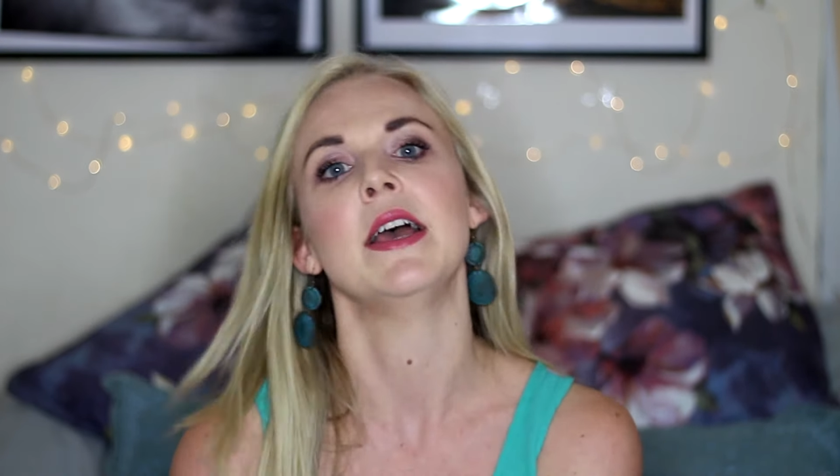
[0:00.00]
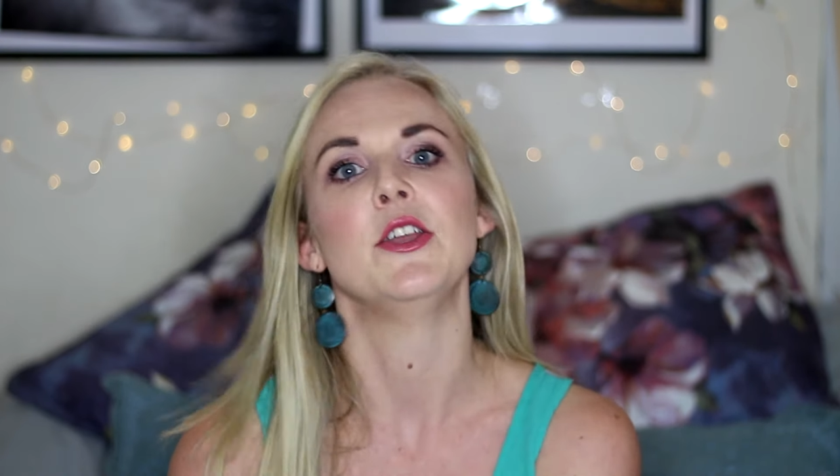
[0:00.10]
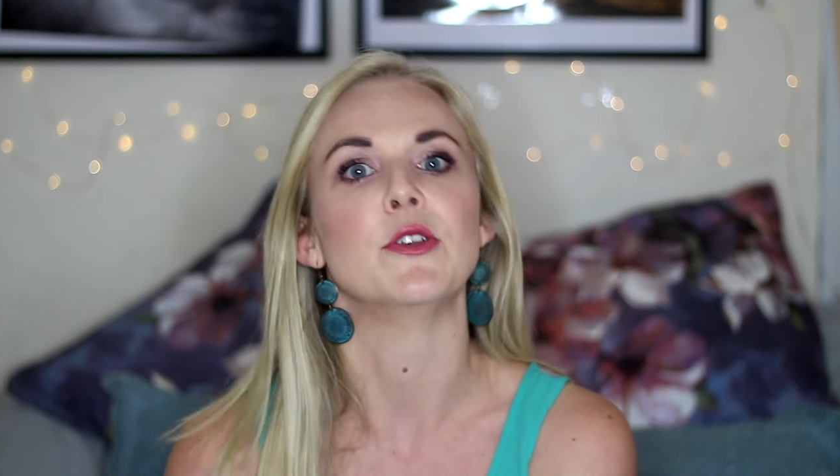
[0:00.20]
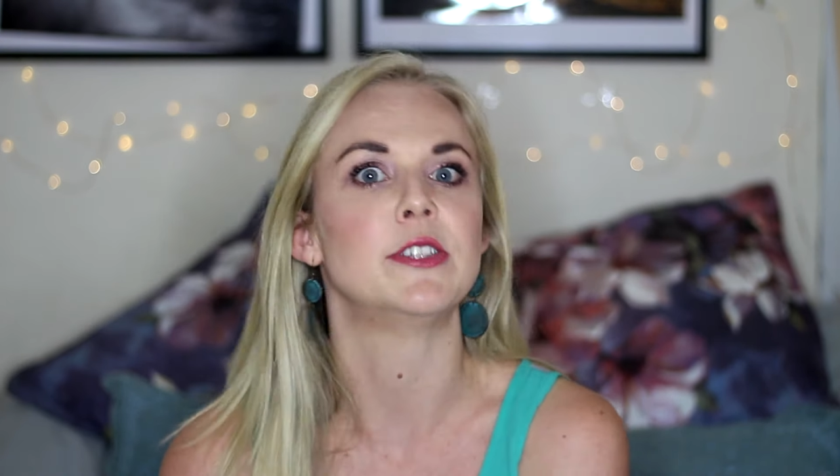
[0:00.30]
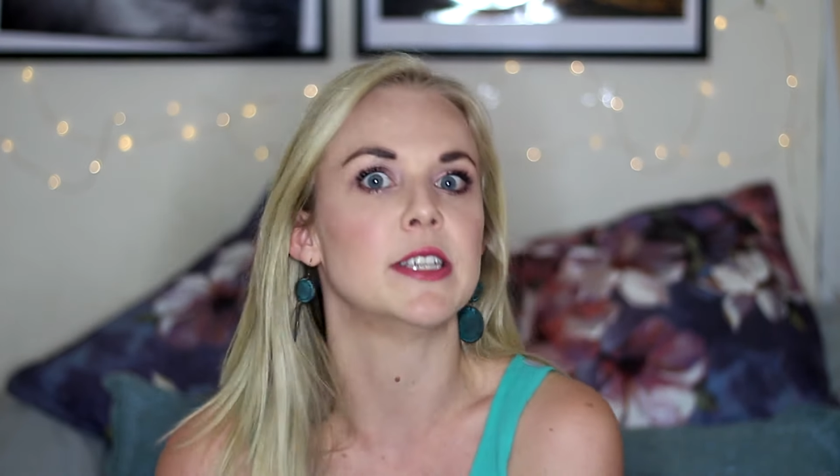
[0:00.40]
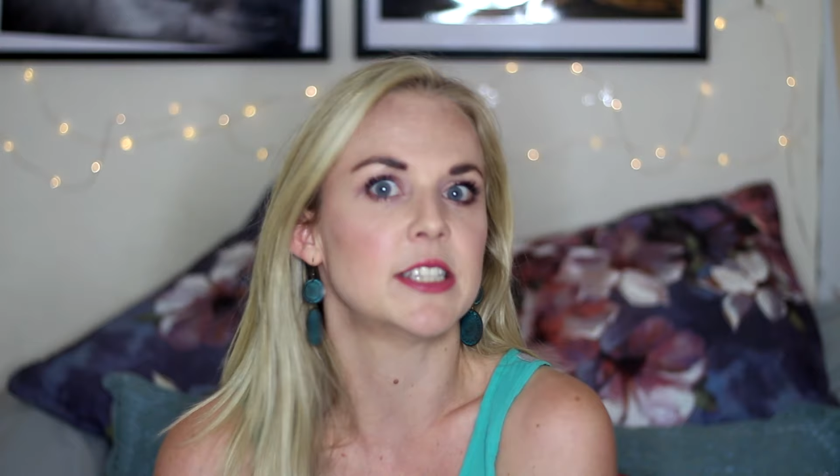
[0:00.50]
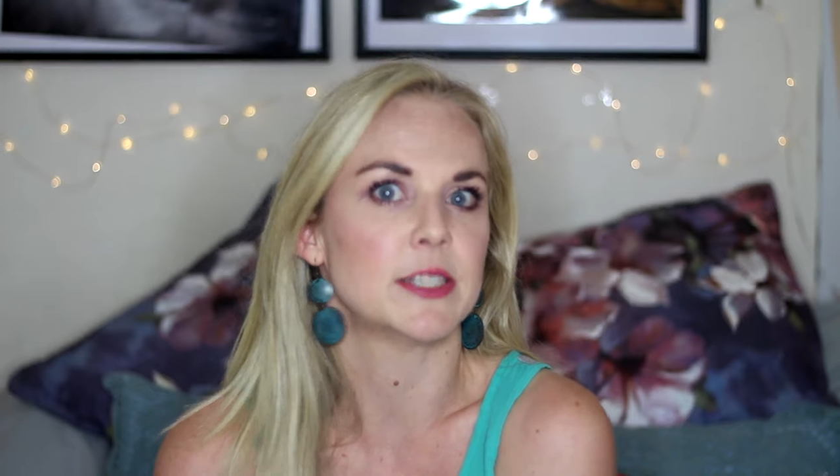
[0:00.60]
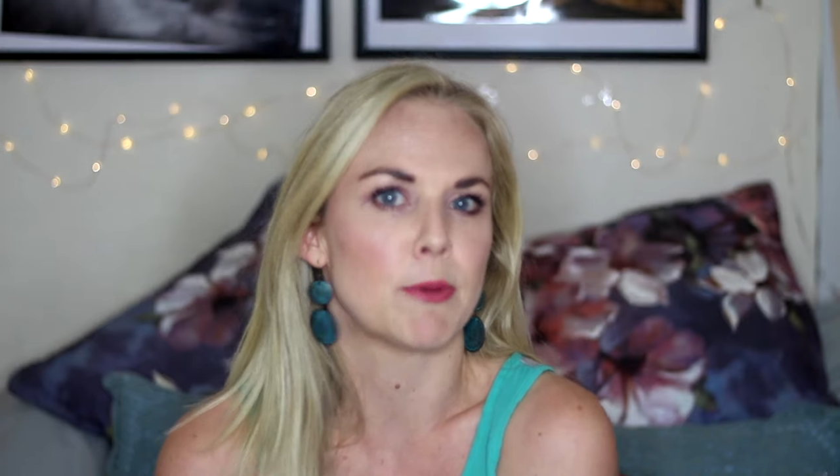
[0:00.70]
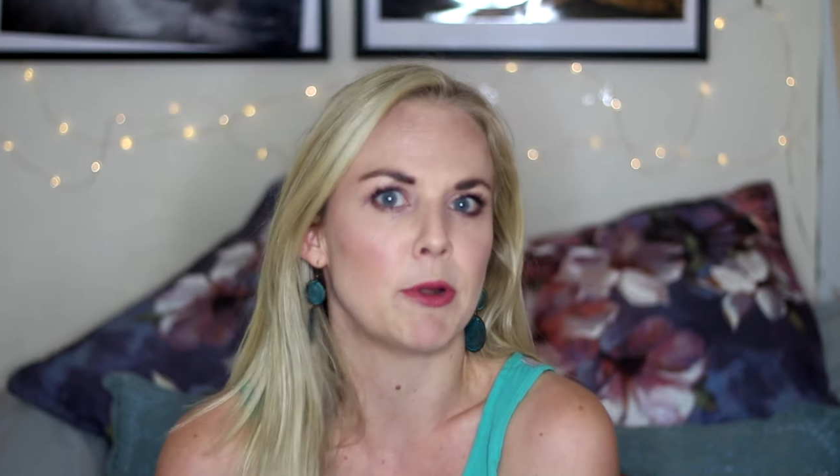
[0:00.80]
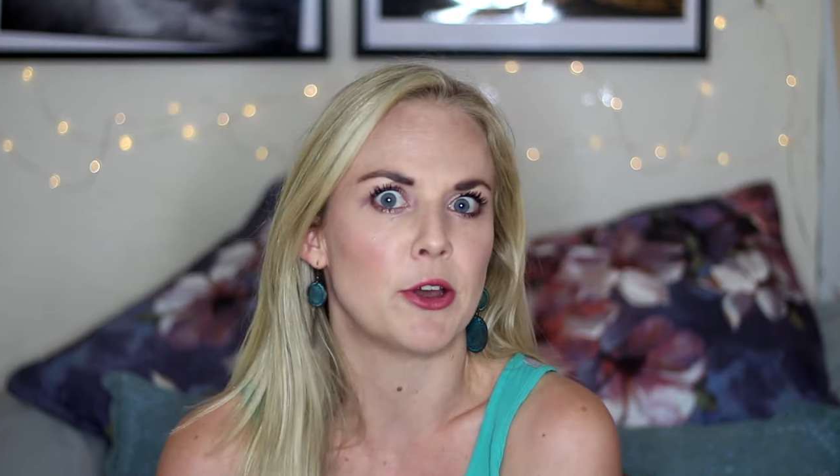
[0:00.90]
Your sister's
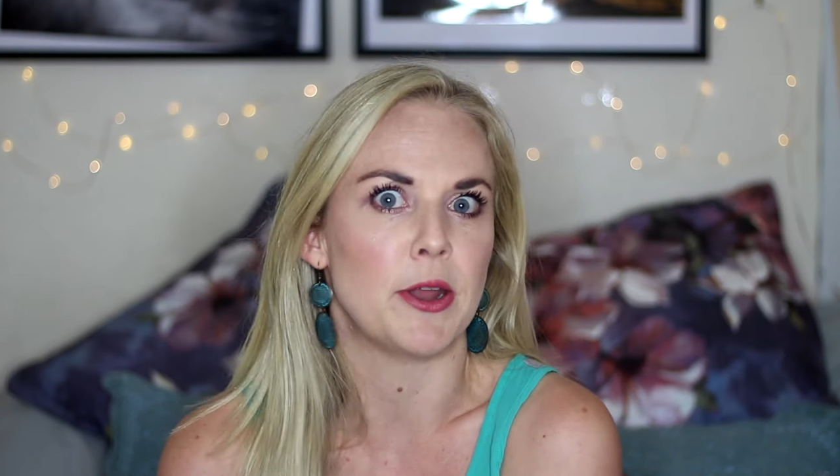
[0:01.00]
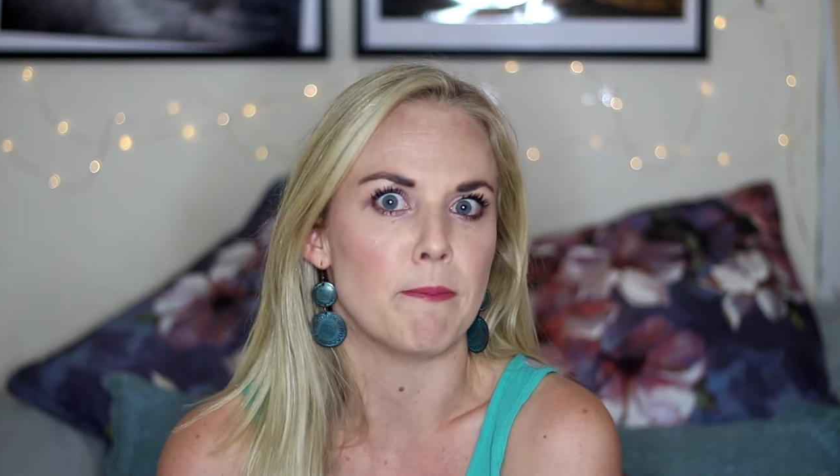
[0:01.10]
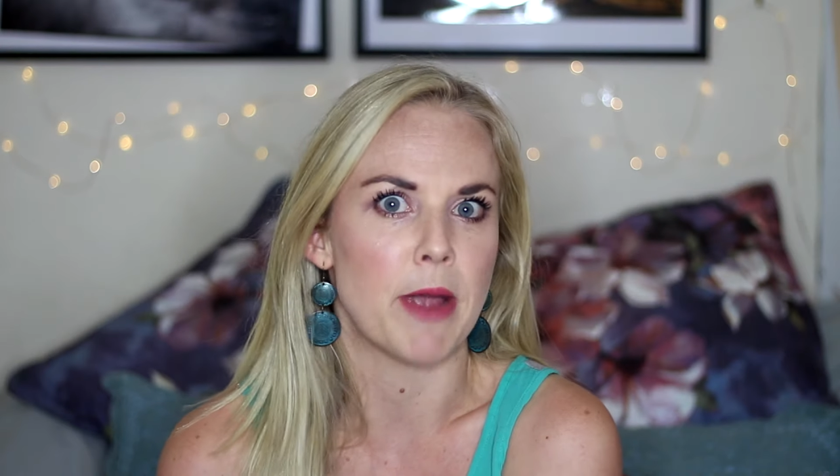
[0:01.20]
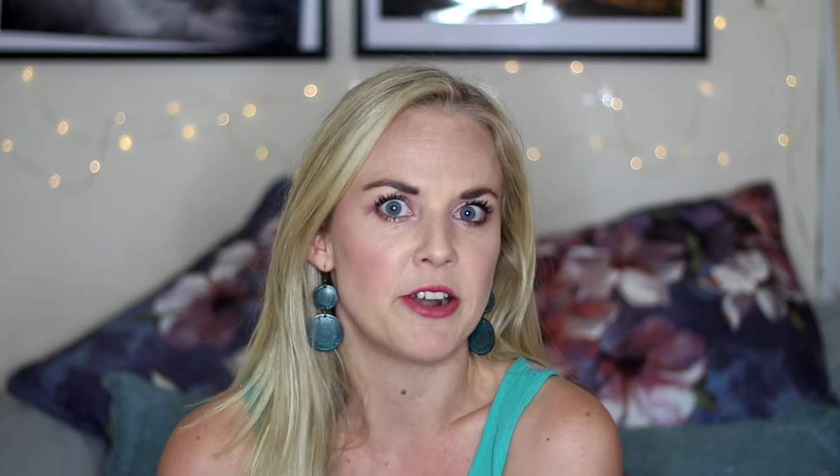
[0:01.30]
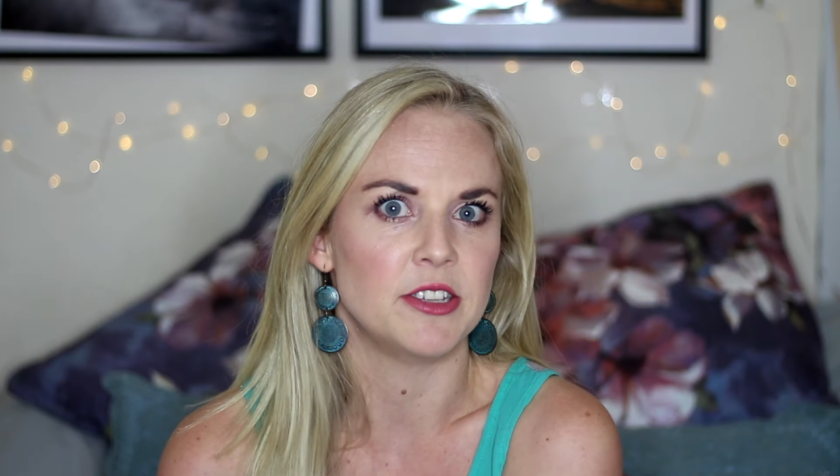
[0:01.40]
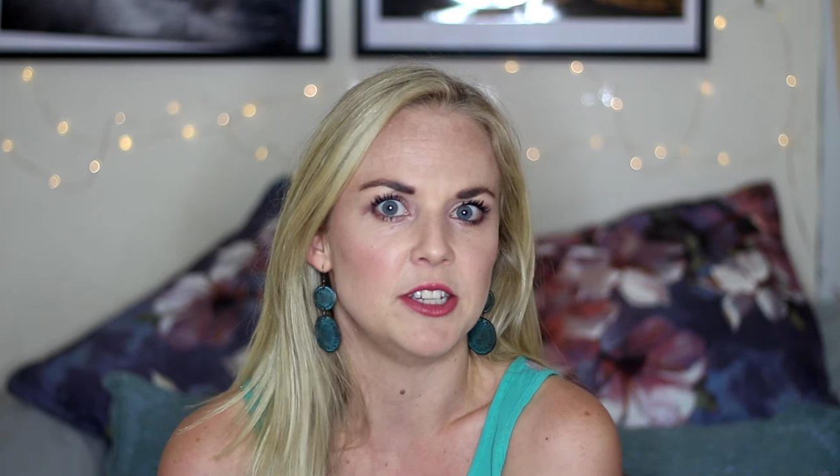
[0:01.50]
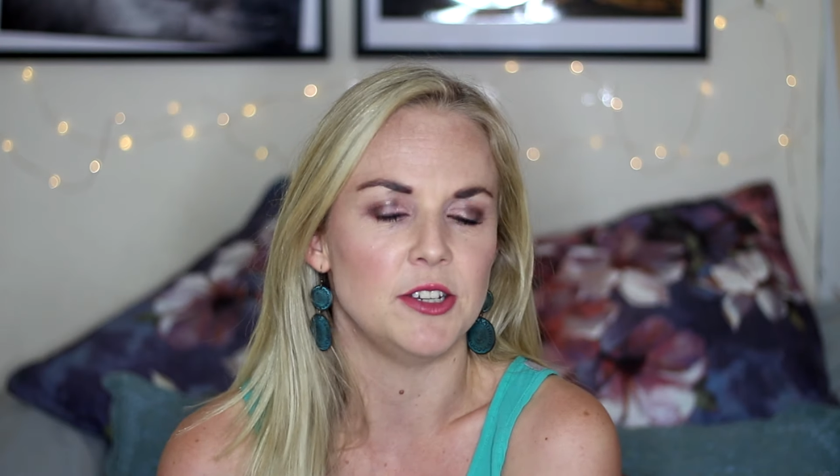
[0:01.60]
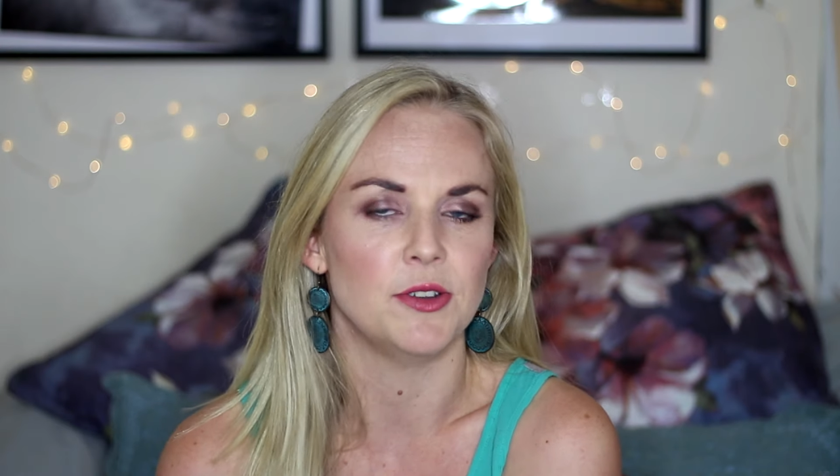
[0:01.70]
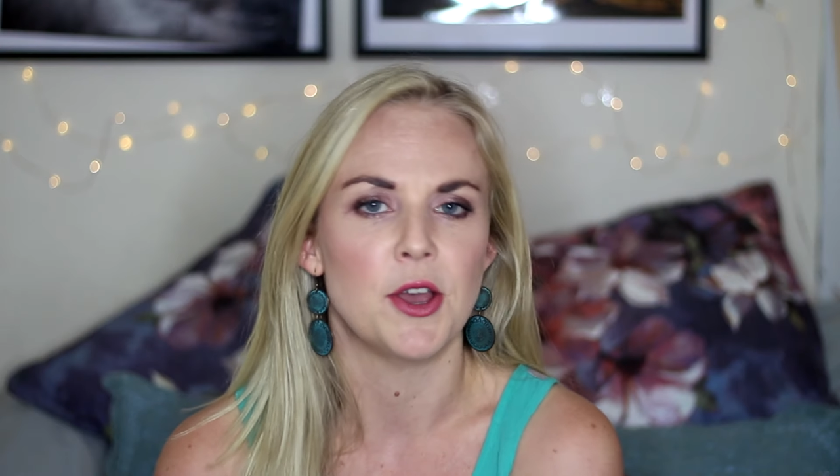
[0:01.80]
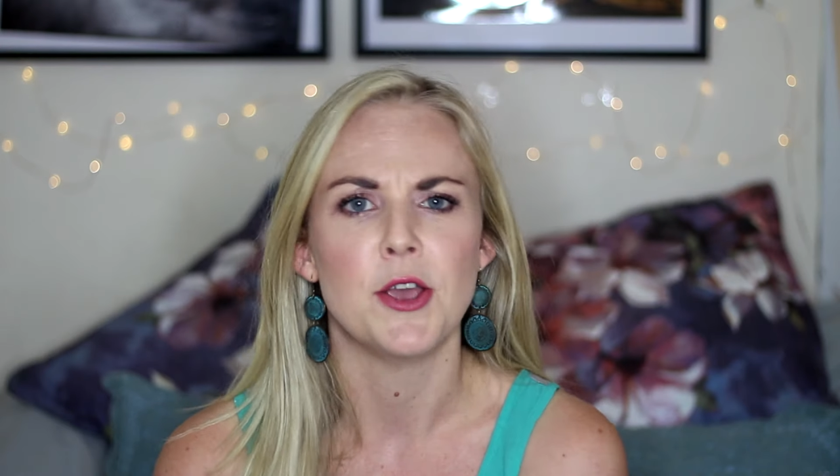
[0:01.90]
probably going to embarrass you,